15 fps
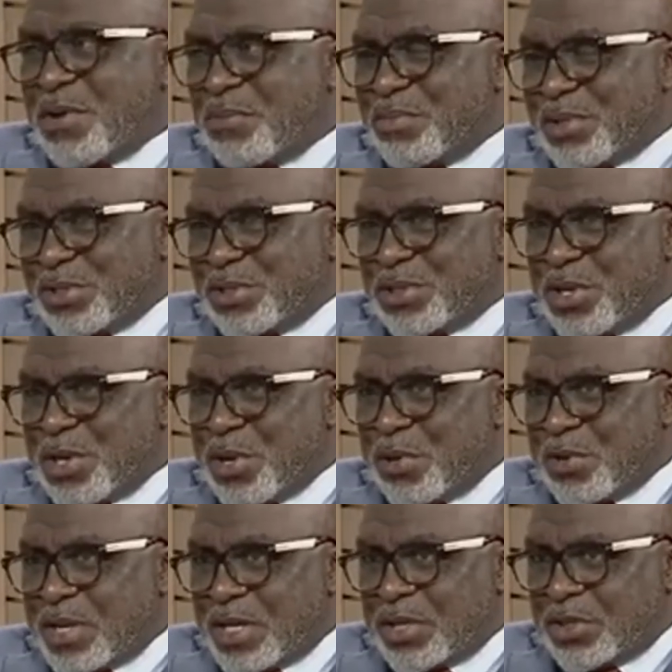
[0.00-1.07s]
Because you know,
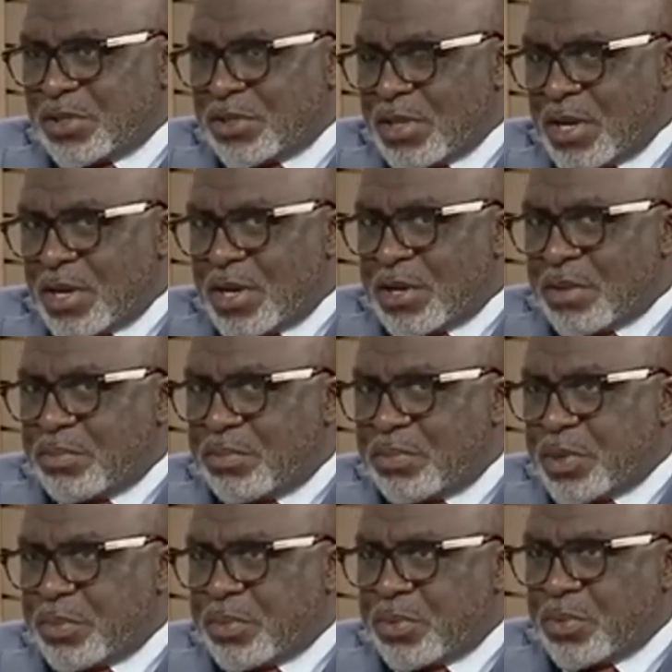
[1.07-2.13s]
these
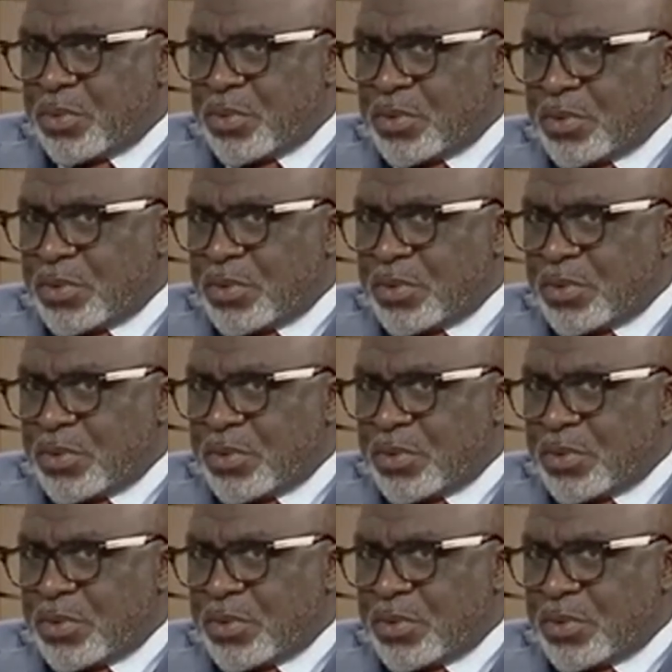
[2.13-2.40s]
people,